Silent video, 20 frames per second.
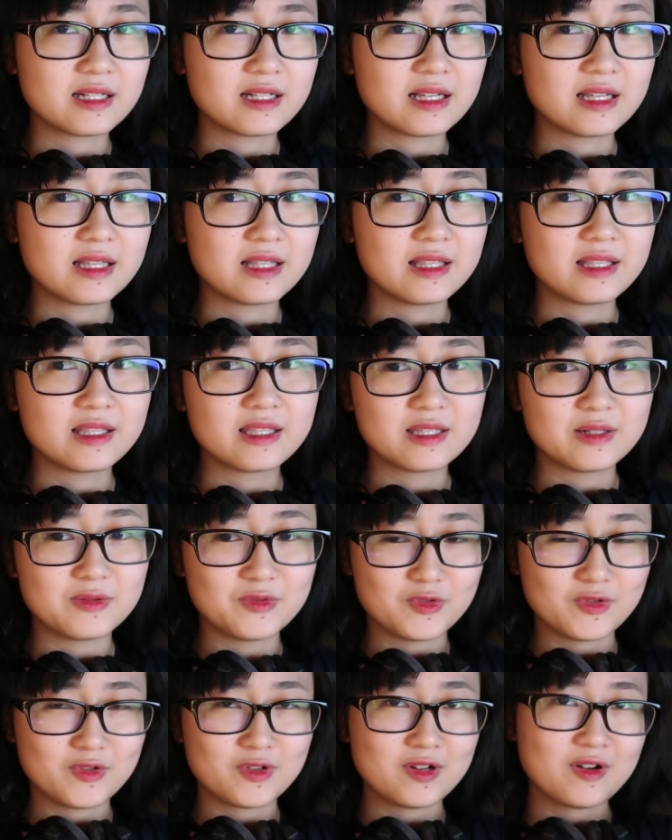the
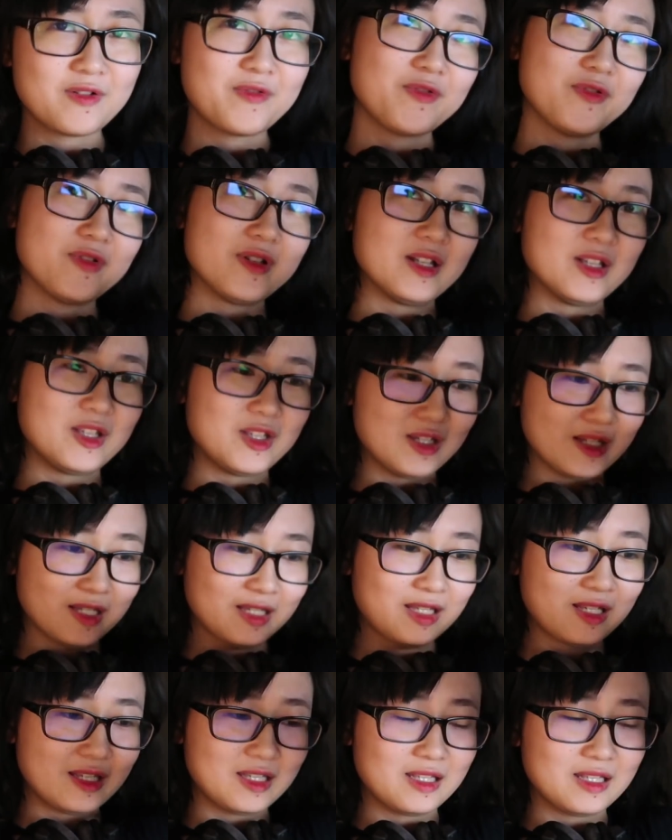Rokaka fruit are
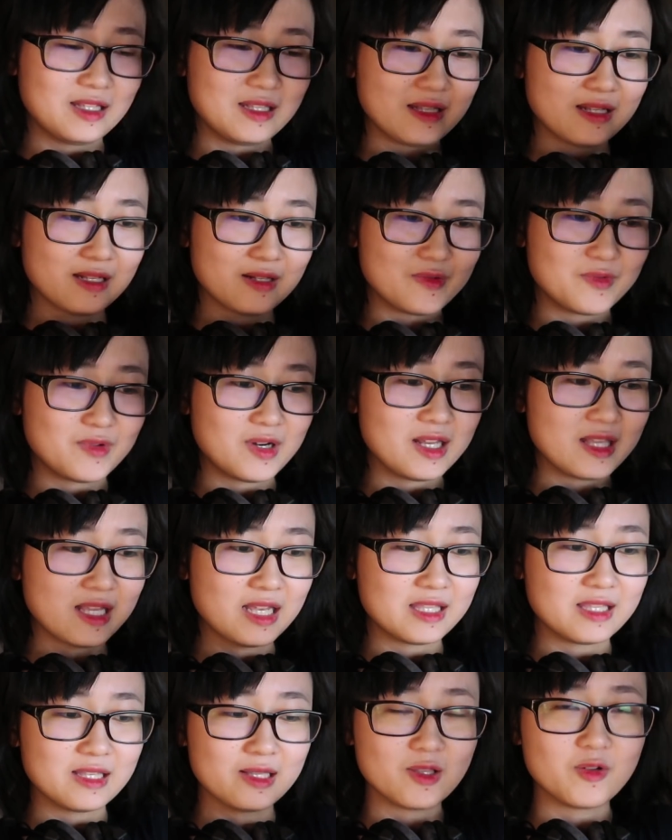just right
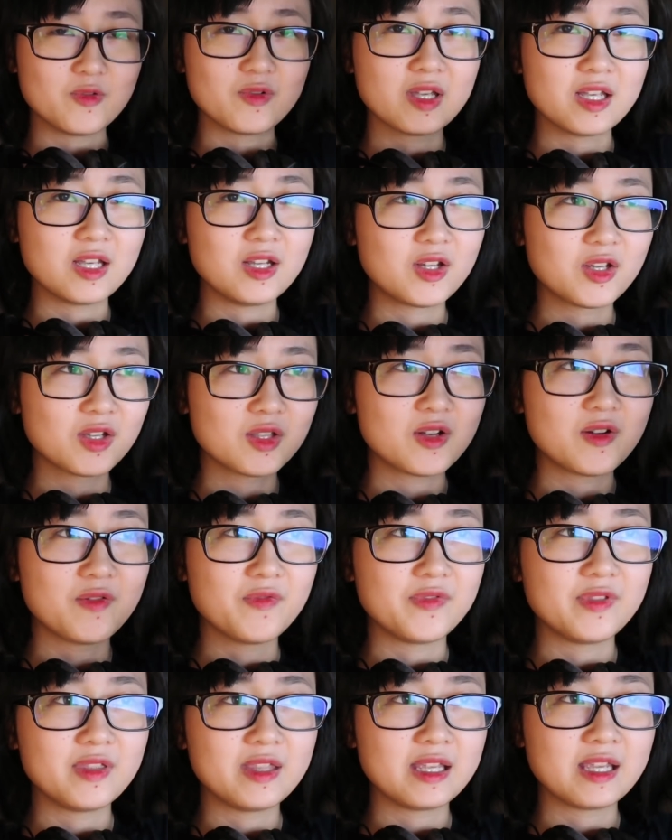at the location of
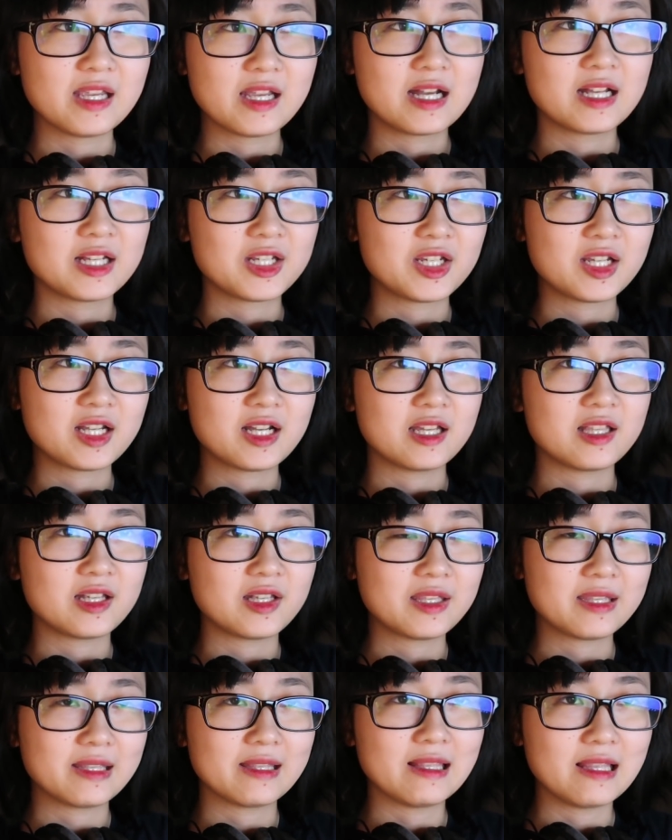
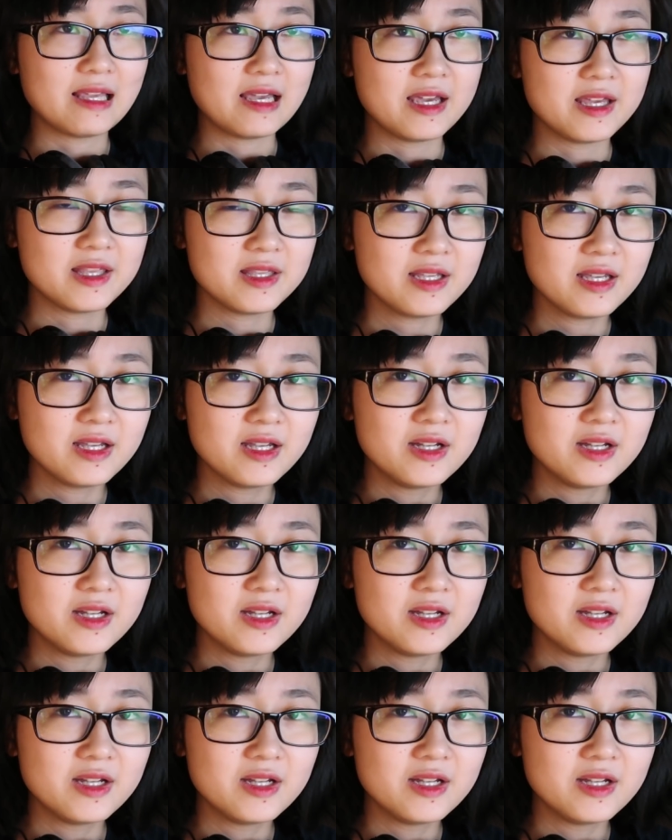Higashikata's land.